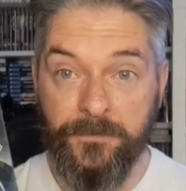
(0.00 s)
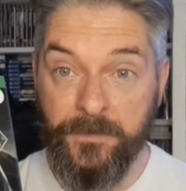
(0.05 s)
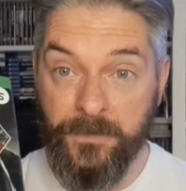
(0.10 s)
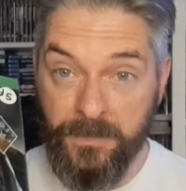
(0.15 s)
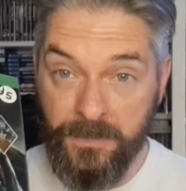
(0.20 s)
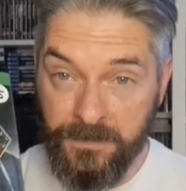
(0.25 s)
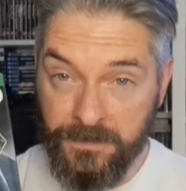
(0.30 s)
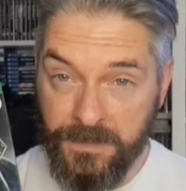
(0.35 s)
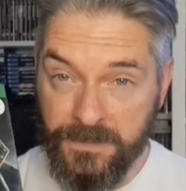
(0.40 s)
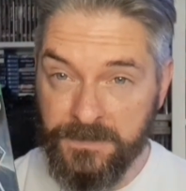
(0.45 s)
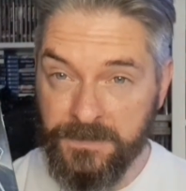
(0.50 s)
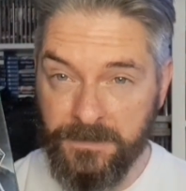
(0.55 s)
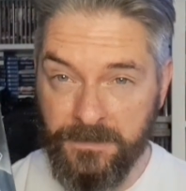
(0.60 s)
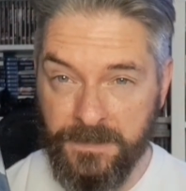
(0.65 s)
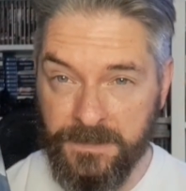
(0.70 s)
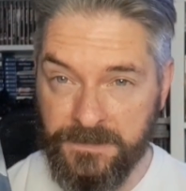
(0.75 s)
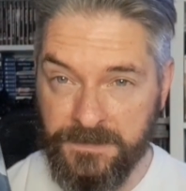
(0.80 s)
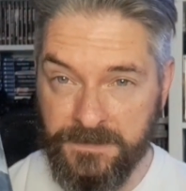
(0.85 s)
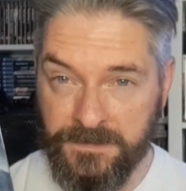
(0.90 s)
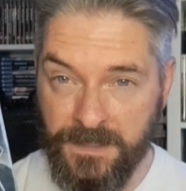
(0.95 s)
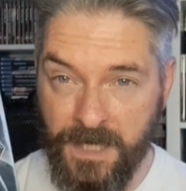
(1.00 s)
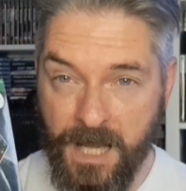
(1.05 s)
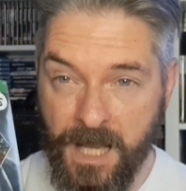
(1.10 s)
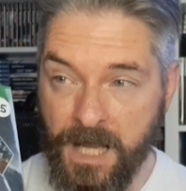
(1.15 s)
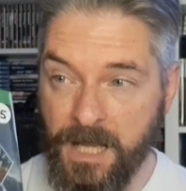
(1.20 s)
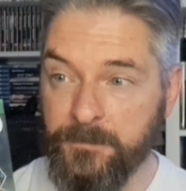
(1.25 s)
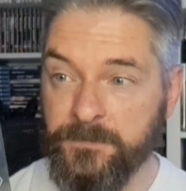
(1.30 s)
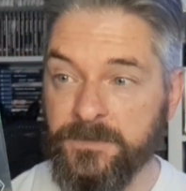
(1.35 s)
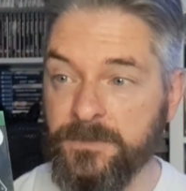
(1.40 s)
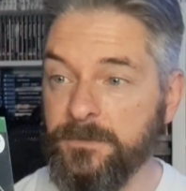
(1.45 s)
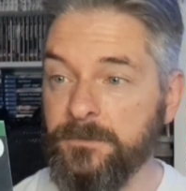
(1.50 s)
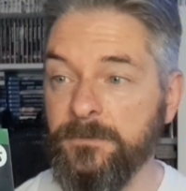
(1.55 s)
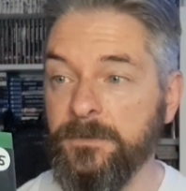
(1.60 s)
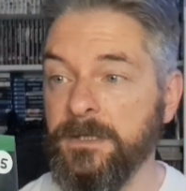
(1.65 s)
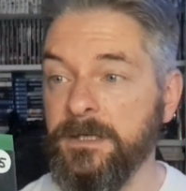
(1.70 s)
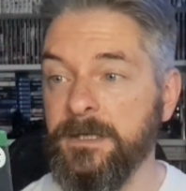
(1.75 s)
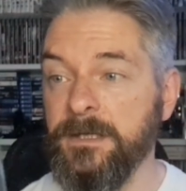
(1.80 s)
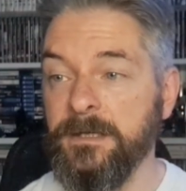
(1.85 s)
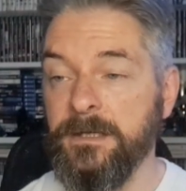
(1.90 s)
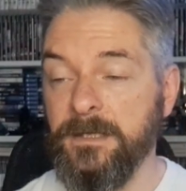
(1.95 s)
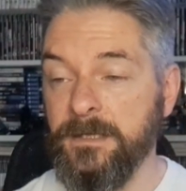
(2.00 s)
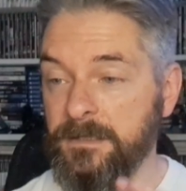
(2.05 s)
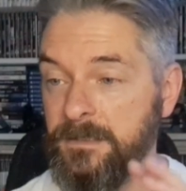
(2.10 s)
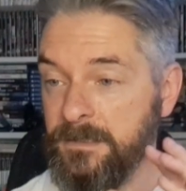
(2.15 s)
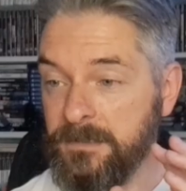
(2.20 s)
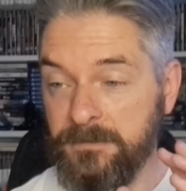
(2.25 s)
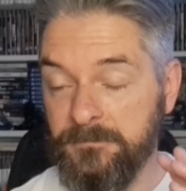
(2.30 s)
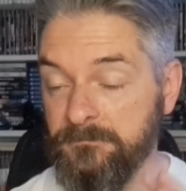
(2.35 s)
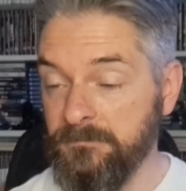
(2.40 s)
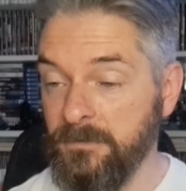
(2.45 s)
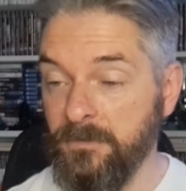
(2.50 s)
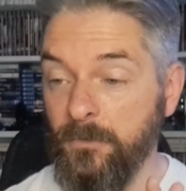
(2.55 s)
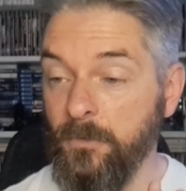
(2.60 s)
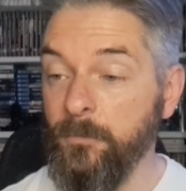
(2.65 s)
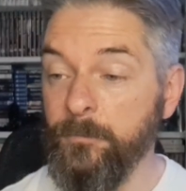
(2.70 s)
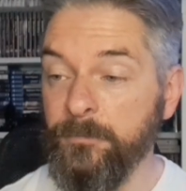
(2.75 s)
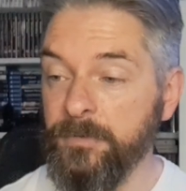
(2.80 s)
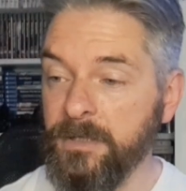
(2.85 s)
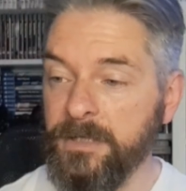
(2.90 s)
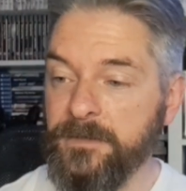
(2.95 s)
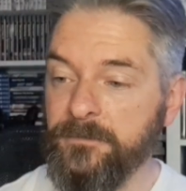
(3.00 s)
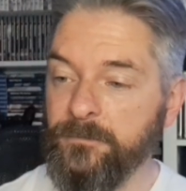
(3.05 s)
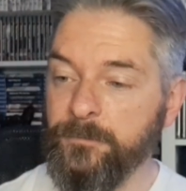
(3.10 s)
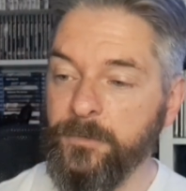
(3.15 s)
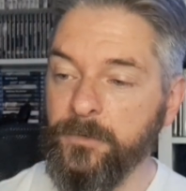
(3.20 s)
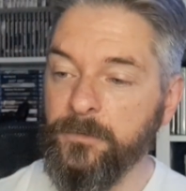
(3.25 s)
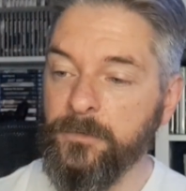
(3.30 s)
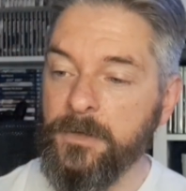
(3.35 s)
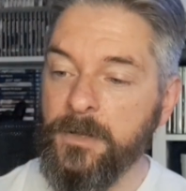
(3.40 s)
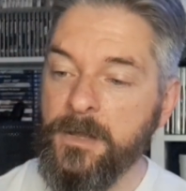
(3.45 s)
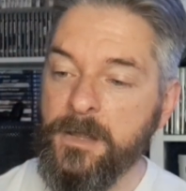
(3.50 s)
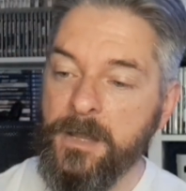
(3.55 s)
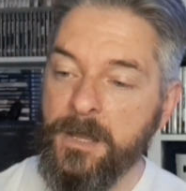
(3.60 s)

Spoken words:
The condition of this is absolutely unbelievable.